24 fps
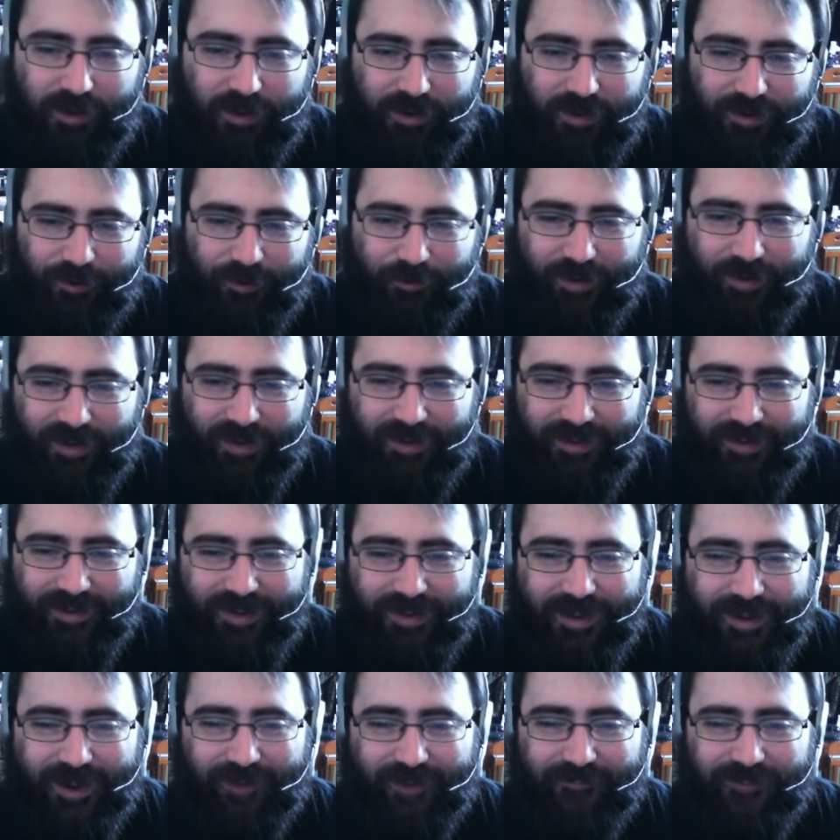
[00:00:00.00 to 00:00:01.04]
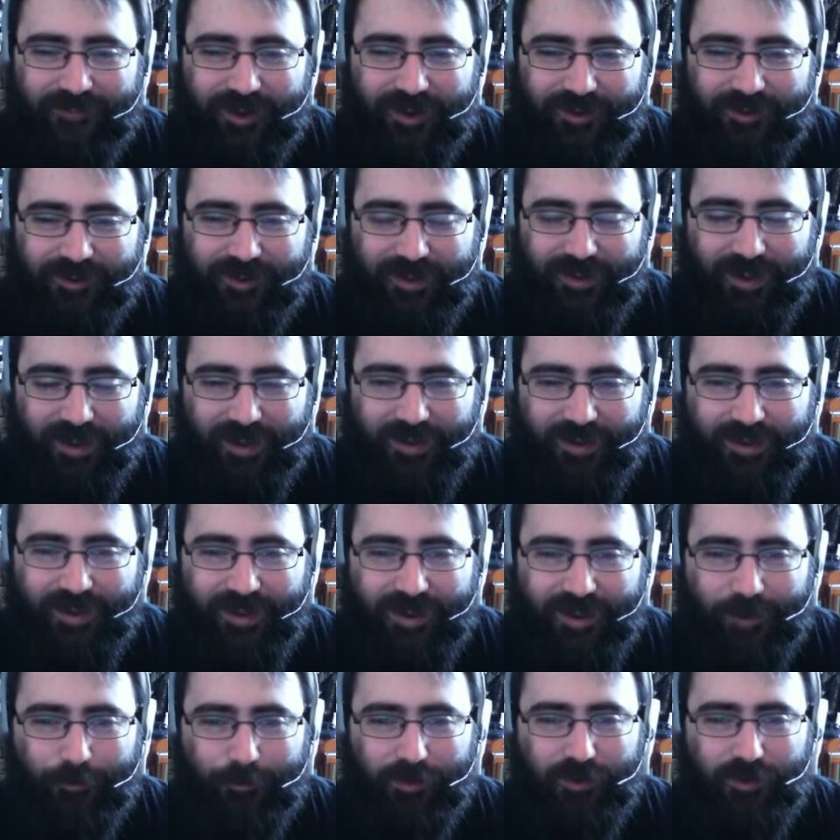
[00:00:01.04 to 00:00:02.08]
anyway, I'm Dr. K.
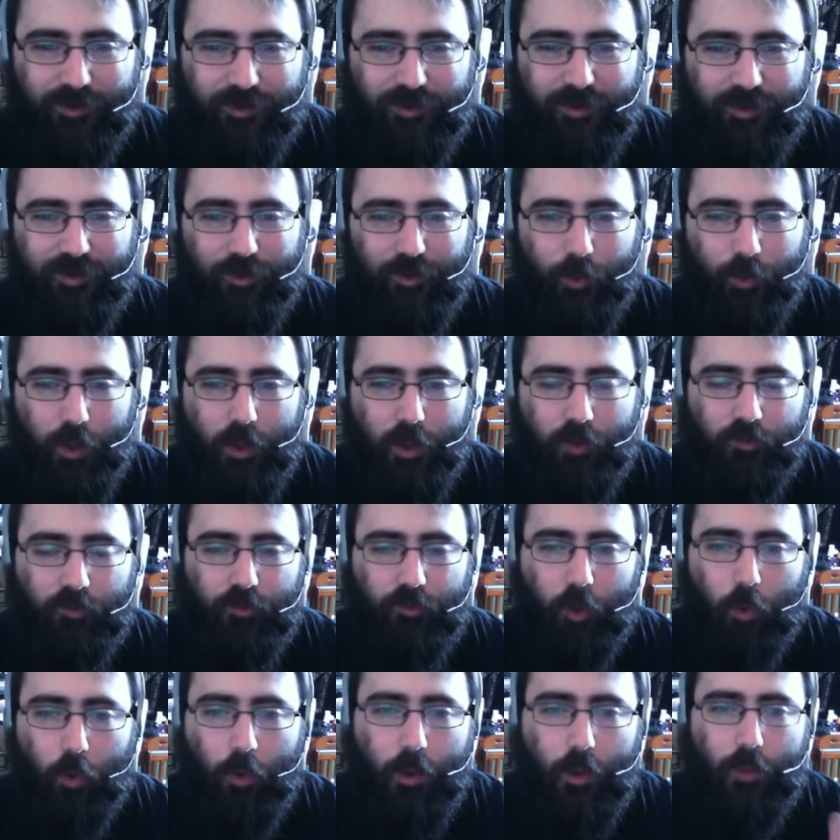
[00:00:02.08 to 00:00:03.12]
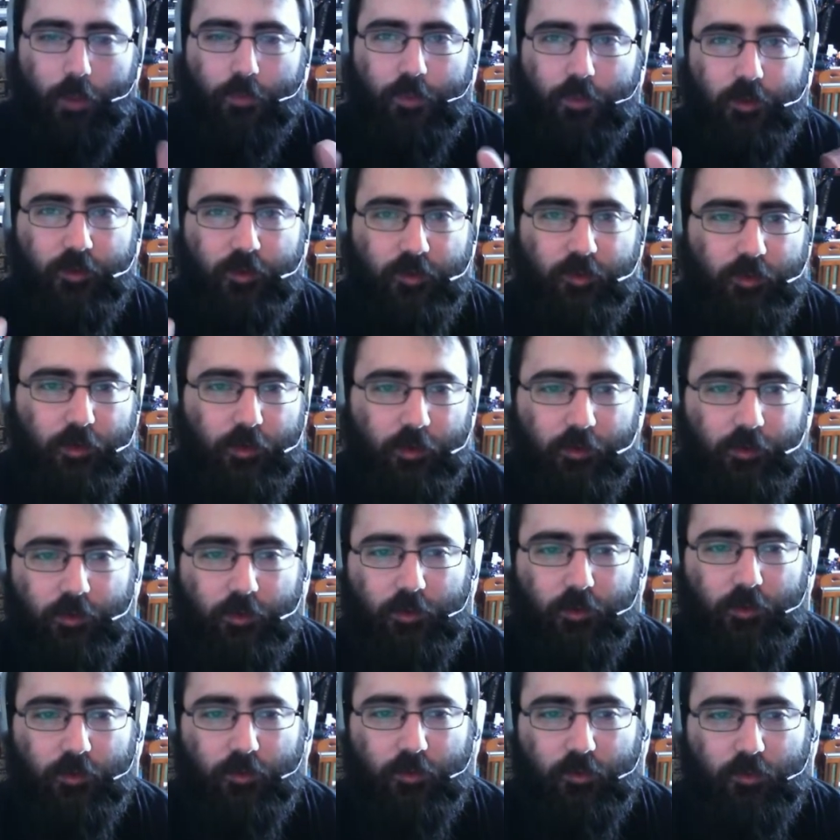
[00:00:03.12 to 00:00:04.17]
I'm going to continue. So this
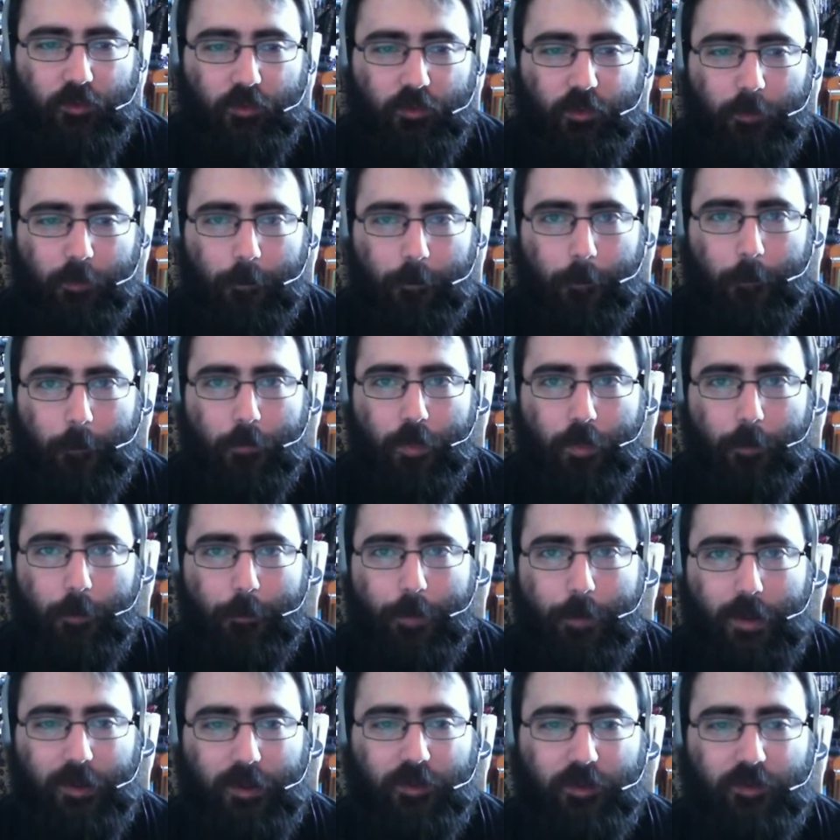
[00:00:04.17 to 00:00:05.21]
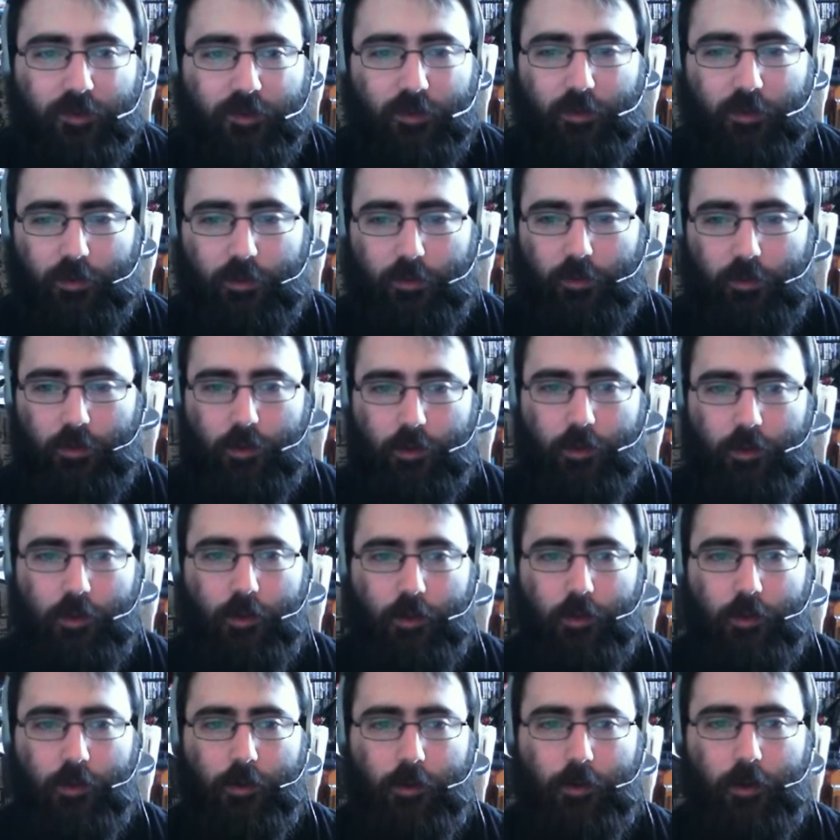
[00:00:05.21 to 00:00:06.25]
is the the basic
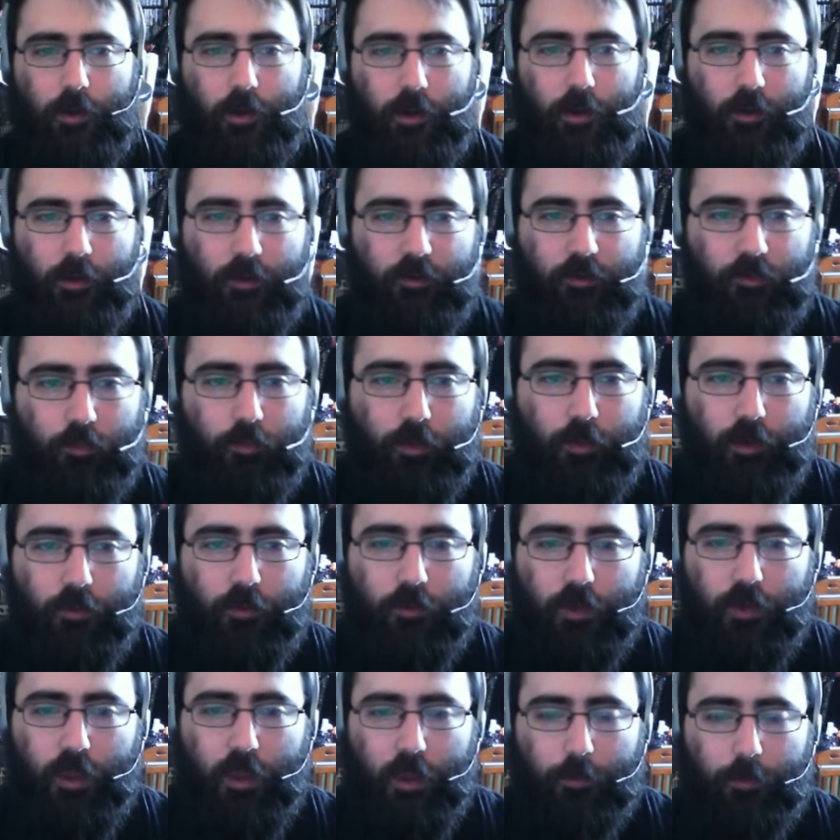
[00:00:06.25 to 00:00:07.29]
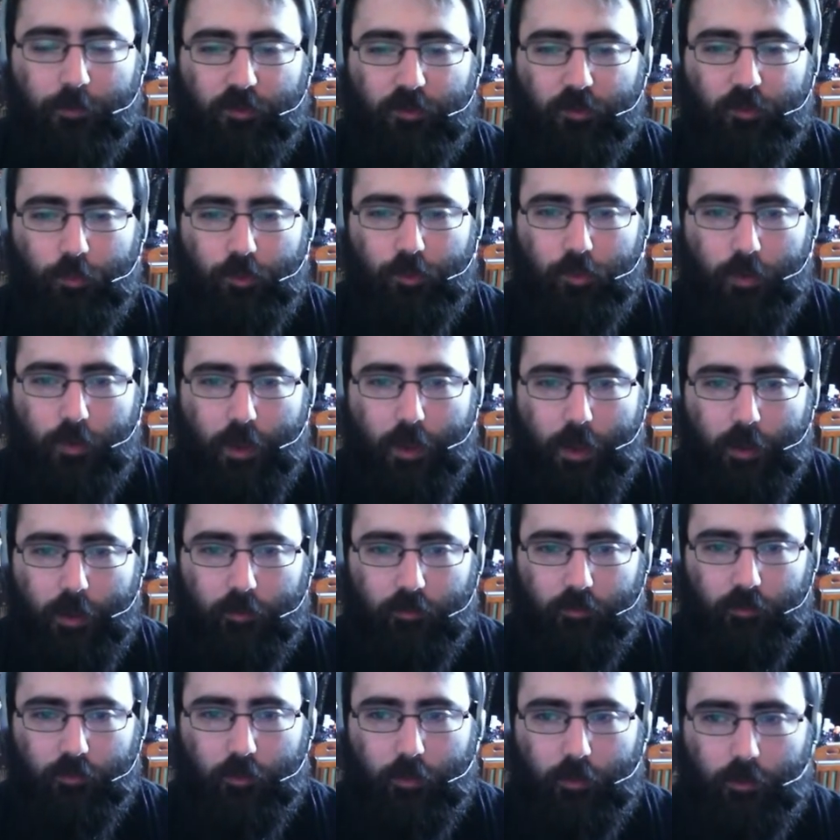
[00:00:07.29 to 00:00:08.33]
uh, screen of the game. This is what you
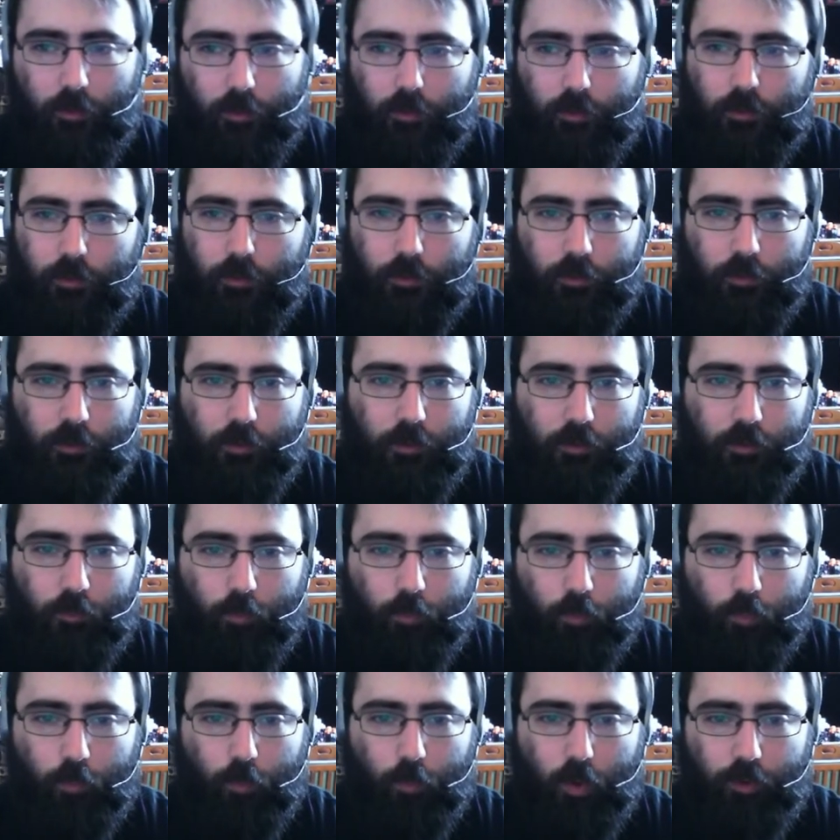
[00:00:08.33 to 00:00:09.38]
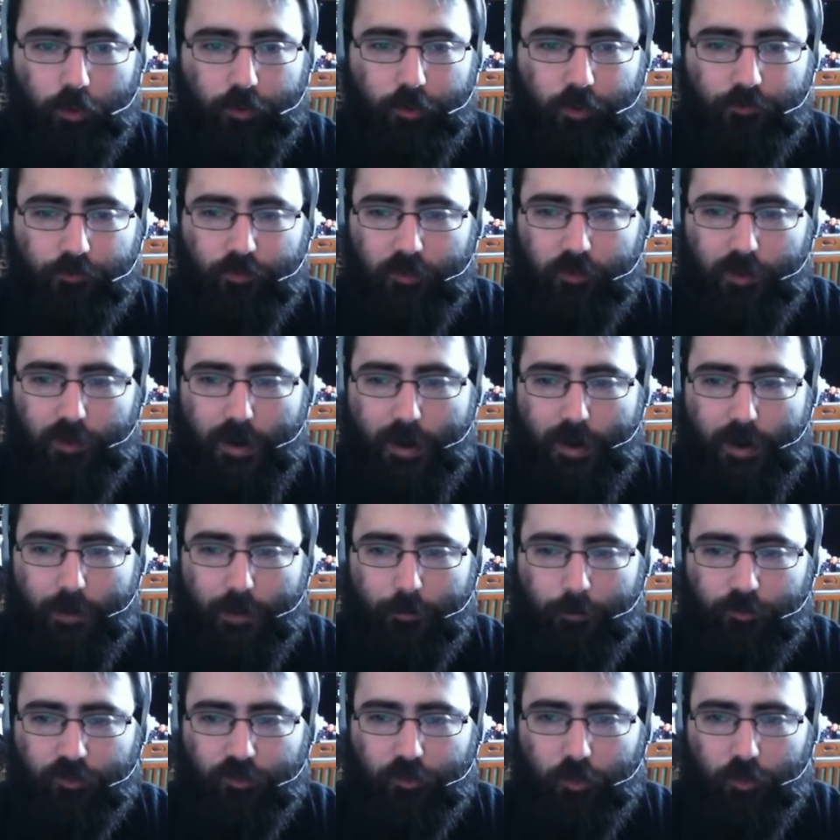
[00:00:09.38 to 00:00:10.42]
get. Uh, all your different
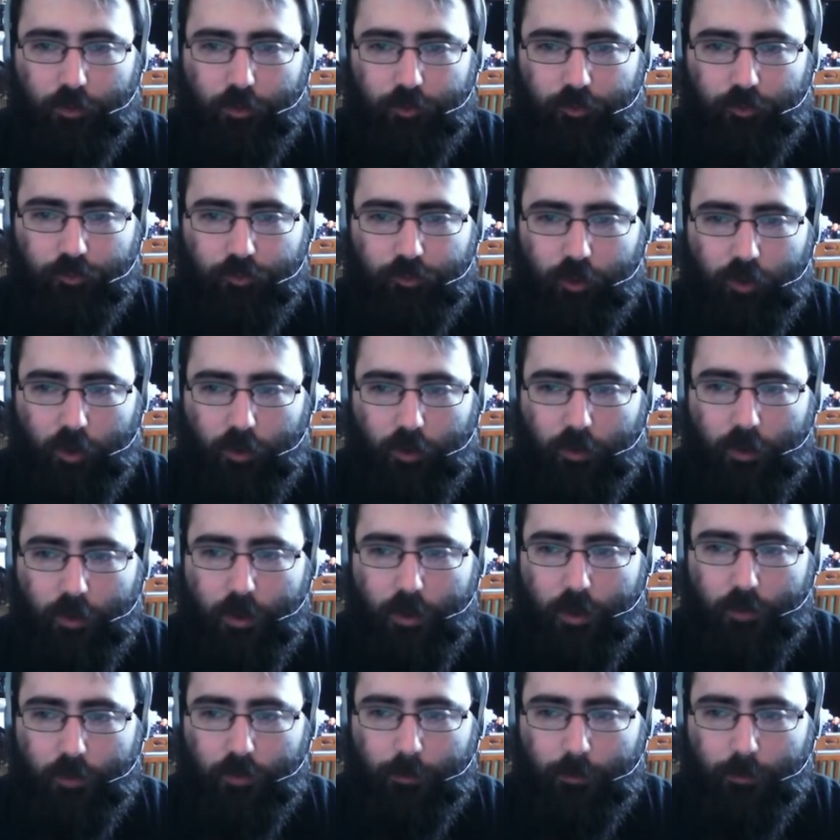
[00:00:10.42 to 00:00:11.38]
tabs on your chart. The